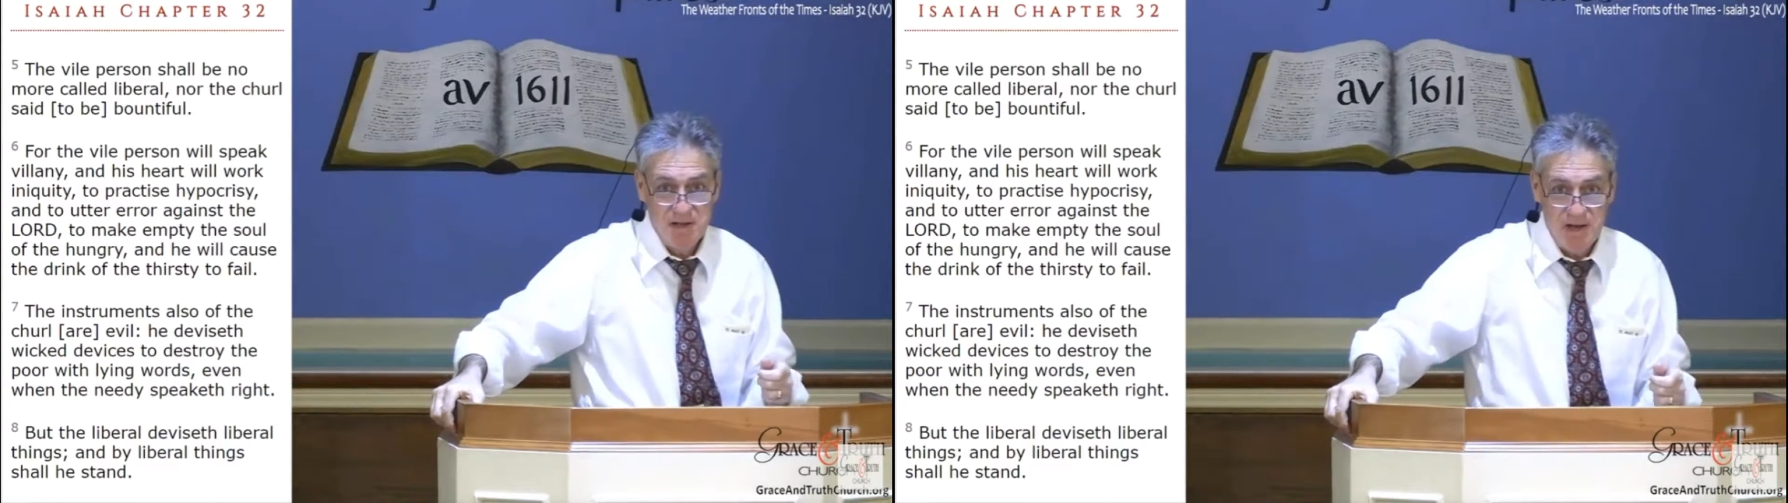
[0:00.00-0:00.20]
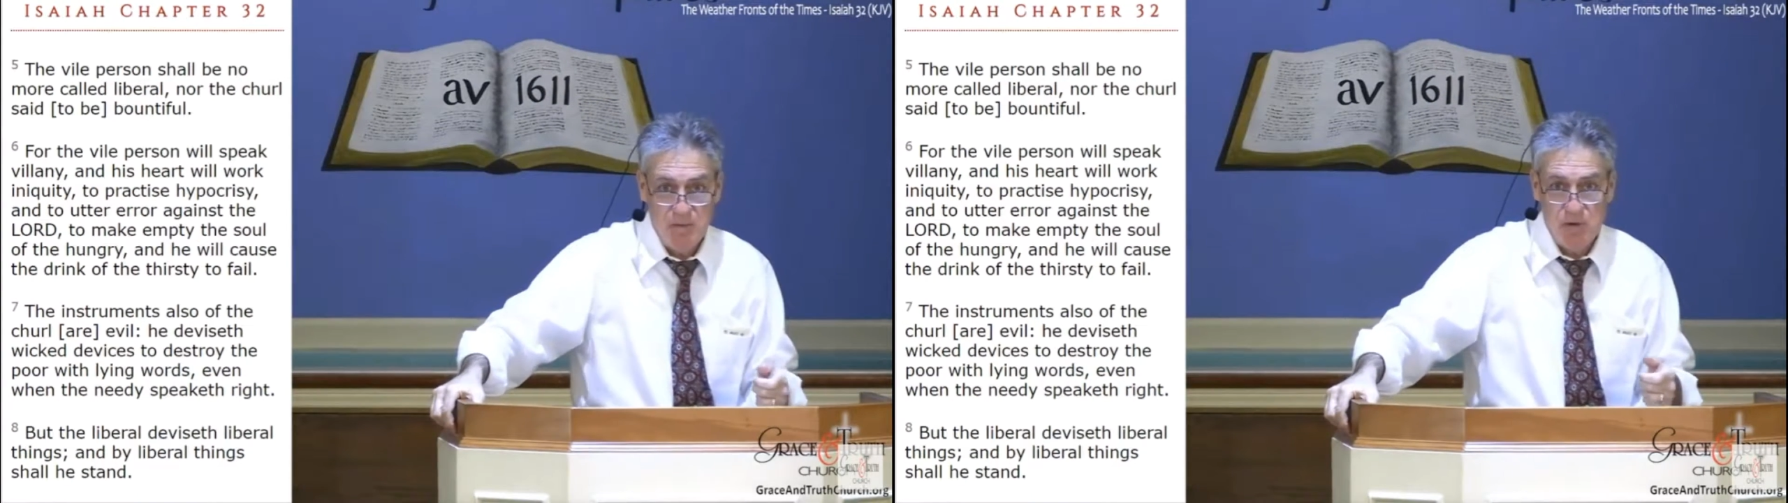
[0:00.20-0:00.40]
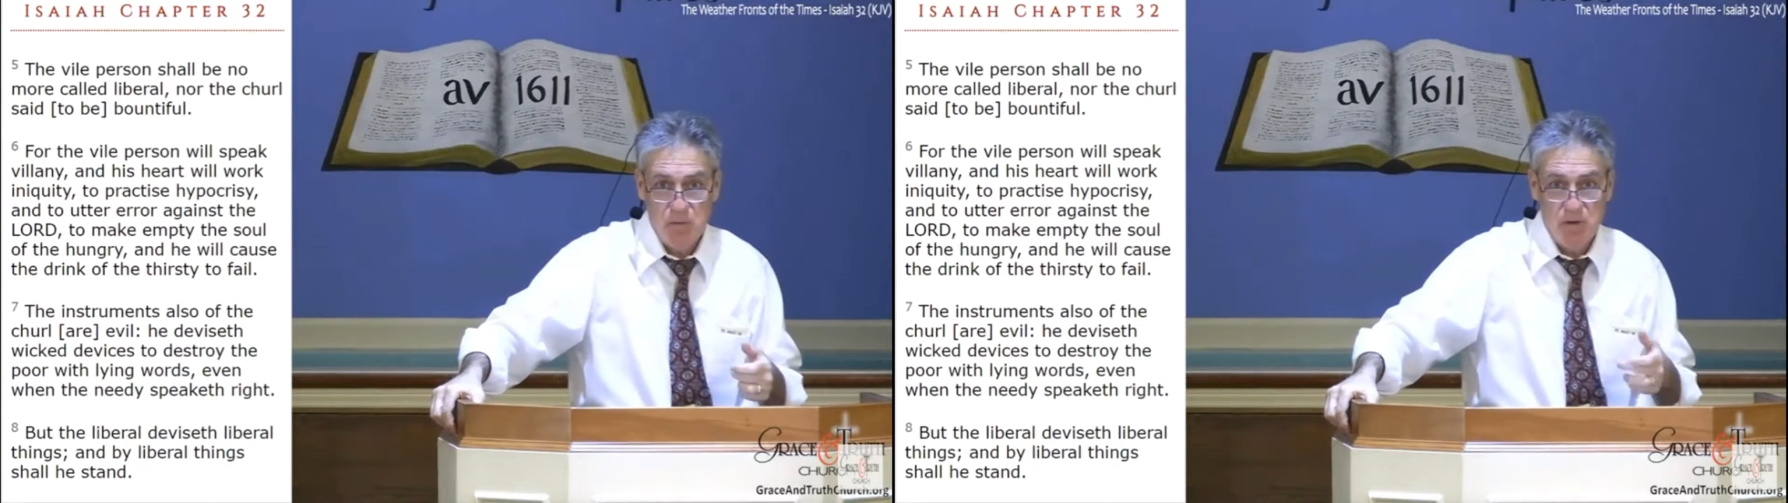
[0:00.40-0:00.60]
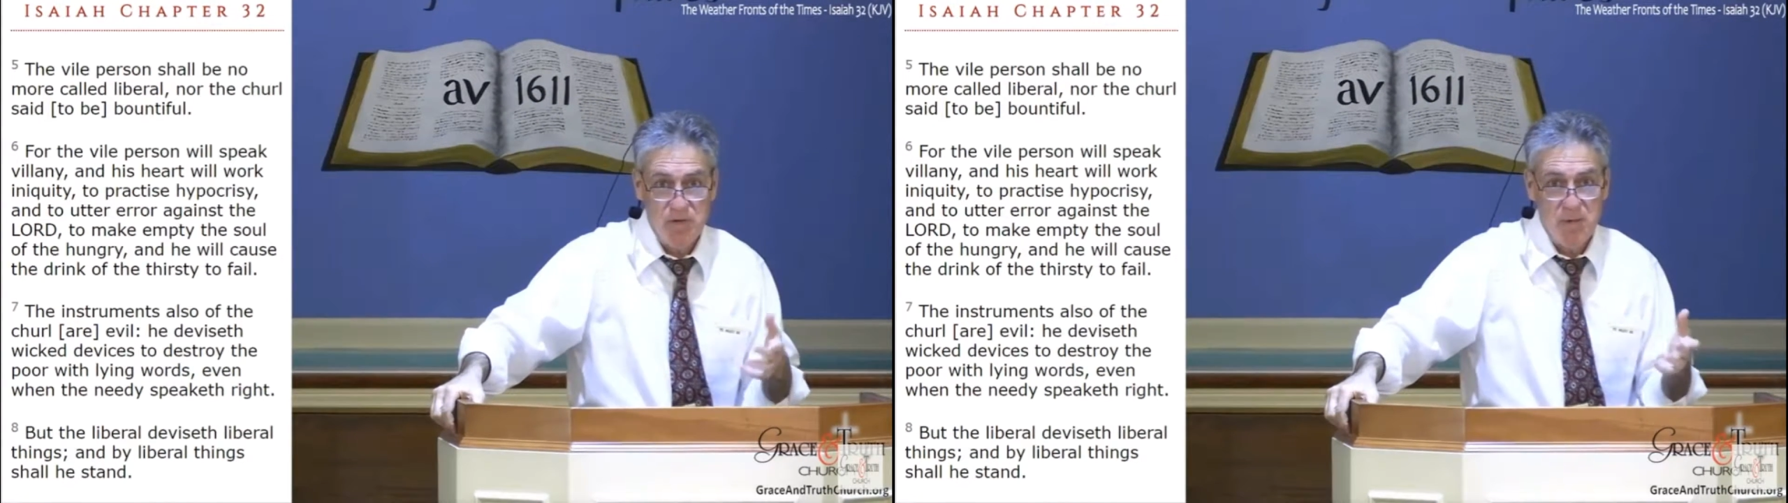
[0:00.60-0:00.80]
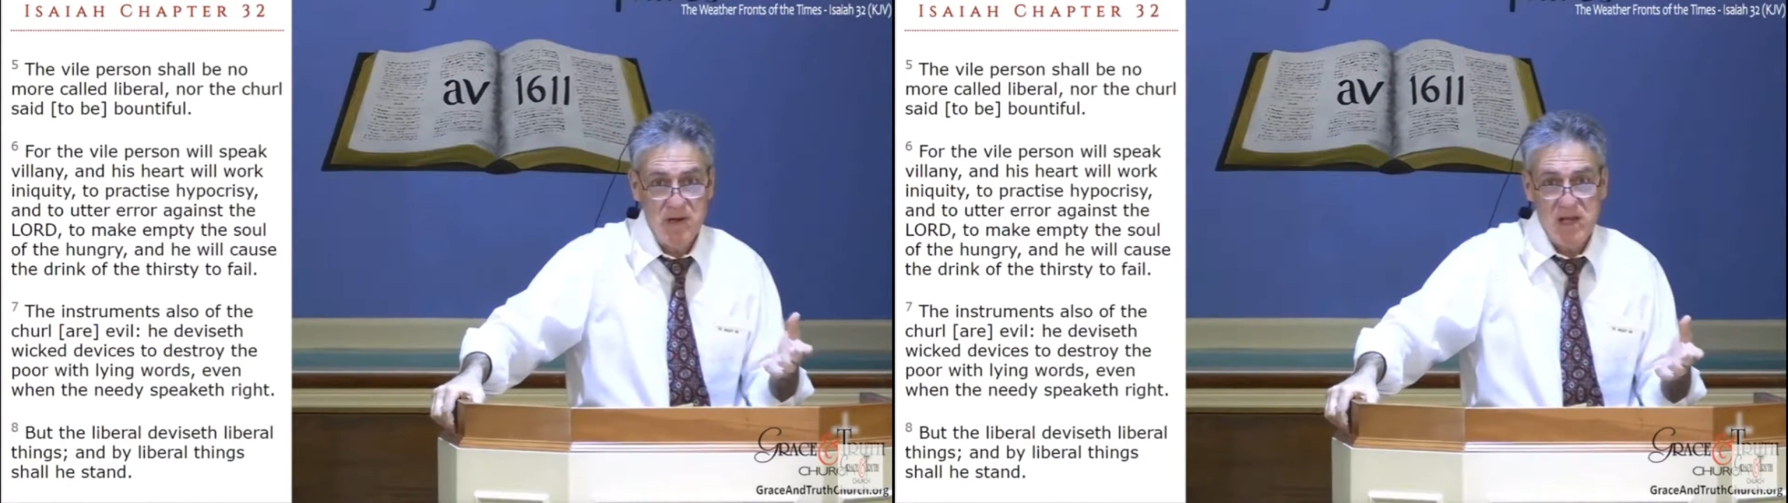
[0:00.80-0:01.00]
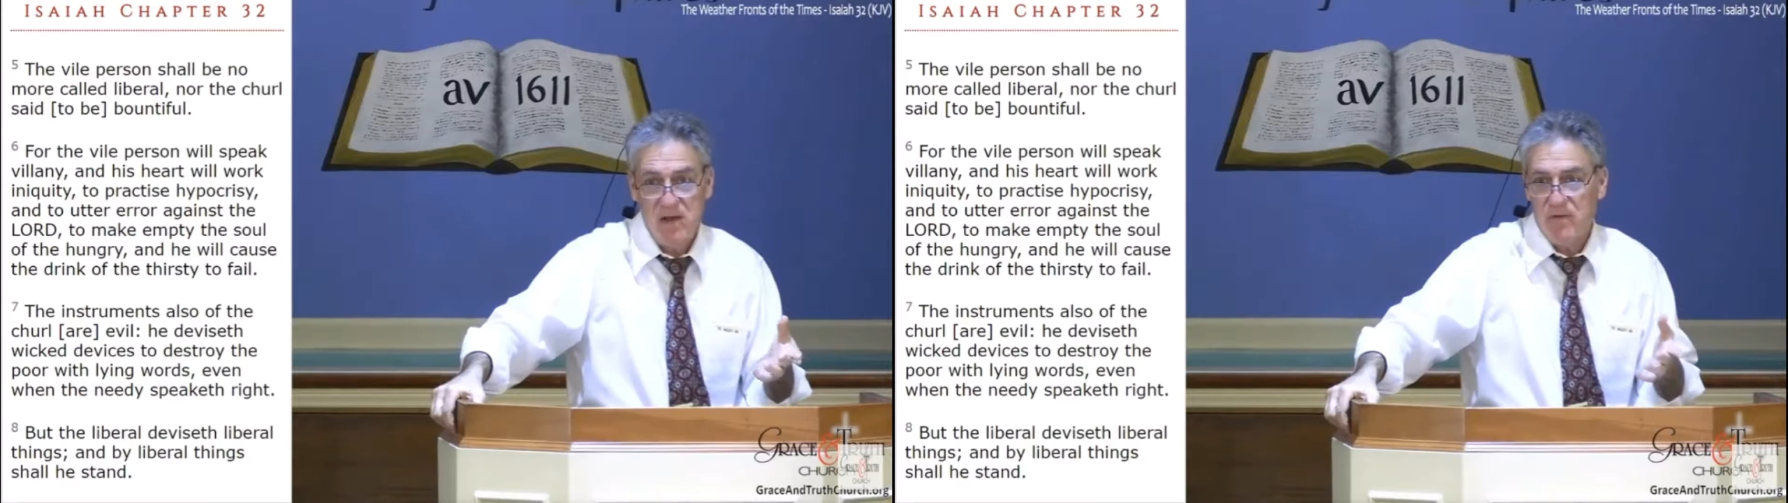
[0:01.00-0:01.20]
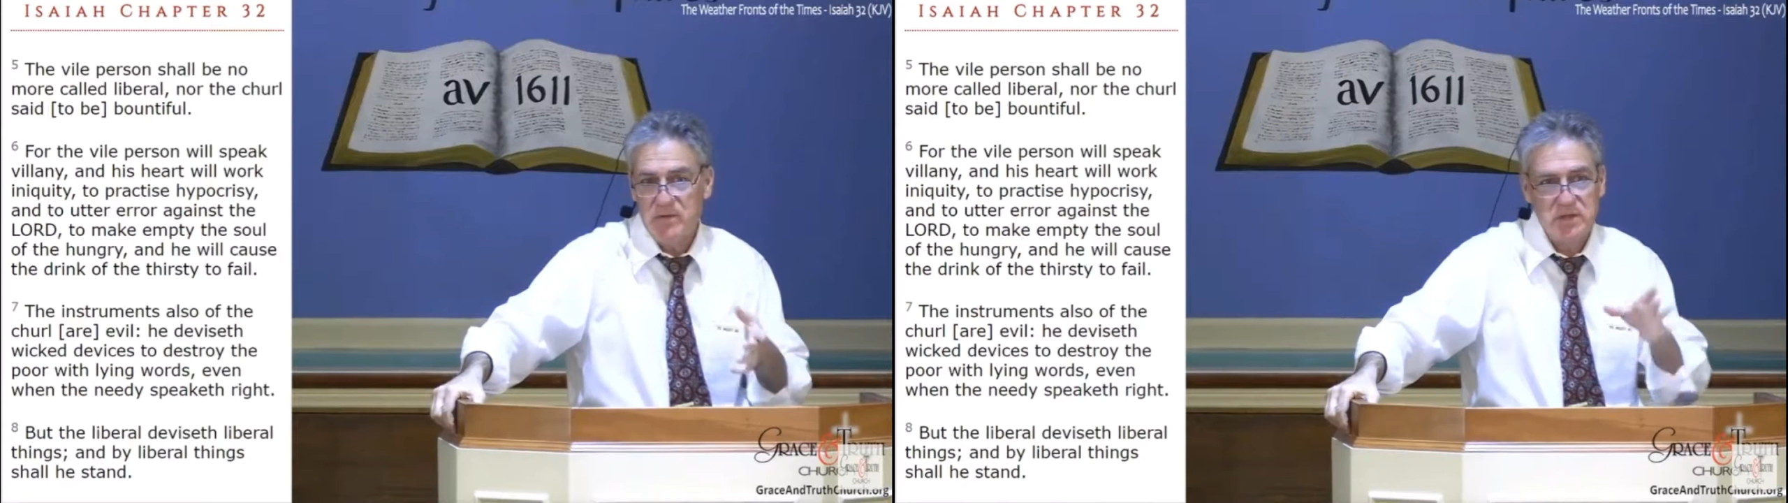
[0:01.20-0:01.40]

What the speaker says: I wonder where the money came from.